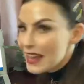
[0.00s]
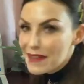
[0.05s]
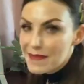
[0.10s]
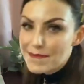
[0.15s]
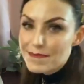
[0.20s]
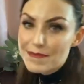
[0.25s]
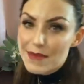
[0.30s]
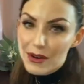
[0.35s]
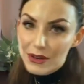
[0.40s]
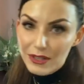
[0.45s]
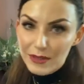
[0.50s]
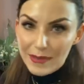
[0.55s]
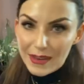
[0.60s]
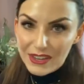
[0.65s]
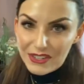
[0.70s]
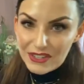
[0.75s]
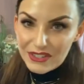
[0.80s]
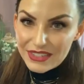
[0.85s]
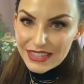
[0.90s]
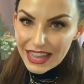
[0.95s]
most
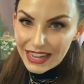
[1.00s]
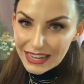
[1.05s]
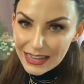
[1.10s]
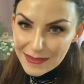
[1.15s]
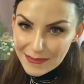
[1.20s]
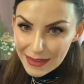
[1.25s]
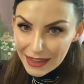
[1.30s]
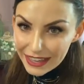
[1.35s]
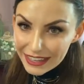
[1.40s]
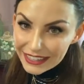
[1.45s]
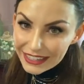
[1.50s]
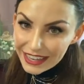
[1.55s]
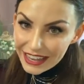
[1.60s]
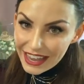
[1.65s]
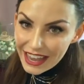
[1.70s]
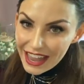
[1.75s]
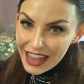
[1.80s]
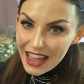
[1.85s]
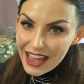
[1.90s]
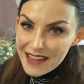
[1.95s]
patients that come in.
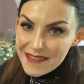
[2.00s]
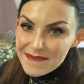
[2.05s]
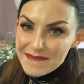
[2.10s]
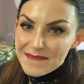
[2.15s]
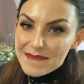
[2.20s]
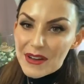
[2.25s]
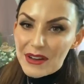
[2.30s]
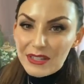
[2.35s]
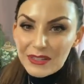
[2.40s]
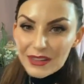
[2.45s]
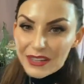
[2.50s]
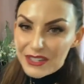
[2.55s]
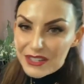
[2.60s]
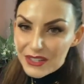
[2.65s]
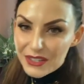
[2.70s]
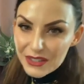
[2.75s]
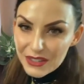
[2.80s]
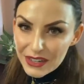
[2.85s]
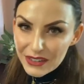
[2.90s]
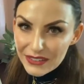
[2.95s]
Most
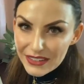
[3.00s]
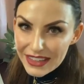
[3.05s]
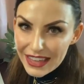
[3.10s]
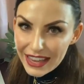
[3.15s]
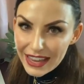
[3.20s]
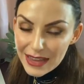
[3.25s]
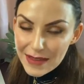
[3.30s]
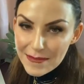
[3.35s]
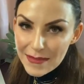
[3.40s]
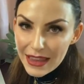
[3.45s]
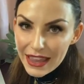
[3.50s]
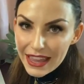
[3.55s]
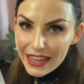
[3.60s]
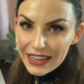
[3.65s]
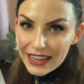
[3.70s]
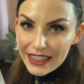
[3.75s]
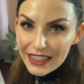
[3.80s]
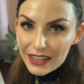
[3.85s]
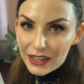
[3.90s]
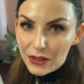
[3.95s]
patients, whenever they come
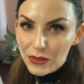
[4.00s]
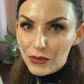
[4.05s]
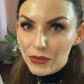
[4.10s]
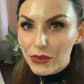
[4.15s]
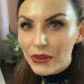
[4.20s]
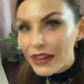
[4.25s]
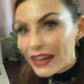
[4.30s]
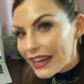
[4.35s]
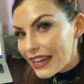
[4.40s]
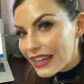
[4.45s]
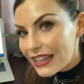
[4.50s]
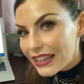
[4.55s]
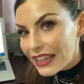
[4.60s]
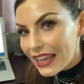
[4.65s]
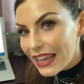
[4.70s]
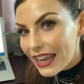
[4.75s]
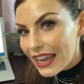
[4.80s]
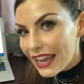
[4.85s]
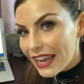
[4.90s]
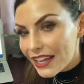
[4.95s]
in, they're
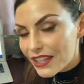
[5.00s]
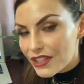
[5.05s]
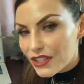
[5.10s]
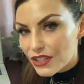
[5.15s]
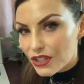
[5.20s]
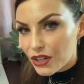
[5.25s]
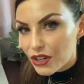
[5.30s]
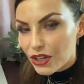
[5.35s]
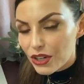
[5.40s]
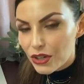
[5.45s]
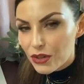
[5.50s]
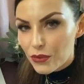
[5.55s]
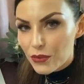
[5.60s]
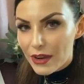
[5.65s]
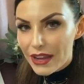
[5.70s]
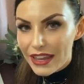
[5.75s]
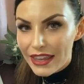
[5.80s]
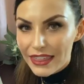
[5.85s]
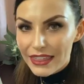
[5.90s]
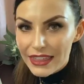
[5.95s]
really concerned
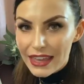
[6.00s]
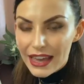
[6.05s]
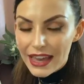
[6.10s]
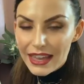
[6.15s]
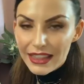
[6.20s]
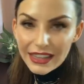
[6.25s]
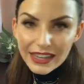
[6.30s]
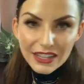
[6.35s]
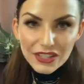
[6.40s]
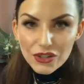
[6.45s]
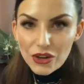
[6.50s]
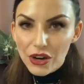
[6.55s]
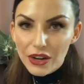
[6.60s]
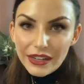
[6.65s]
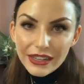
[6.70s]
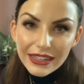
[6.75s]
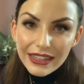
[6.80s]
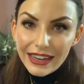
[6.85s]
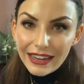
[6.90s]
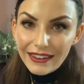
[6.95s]
with like a
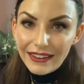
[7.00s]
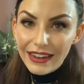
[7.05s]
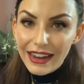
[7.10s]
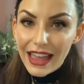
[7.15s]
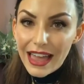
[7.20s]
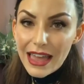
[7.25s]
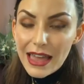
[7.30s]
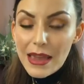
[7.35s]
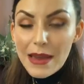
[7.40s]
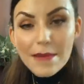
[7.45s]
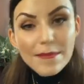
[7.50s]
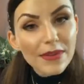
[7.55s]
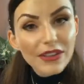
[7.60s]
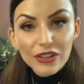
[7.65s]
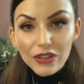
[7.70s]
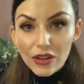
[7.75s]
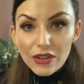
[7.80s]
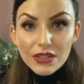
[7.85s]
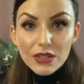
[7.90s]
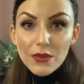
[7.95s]
targeted area, but
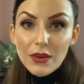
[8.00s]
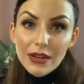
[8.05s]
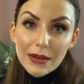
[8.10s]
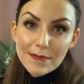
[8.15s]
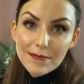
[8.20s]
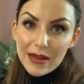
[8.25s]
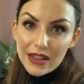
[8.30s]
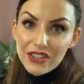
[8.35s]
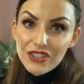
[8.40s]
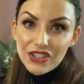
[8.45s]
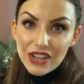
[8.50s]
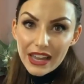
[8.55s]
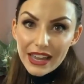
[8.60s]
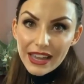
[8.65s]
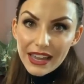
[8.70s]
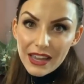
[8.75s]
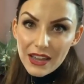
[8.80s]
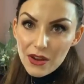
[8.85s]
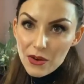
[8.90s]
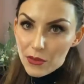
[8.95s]
they're also on a budget,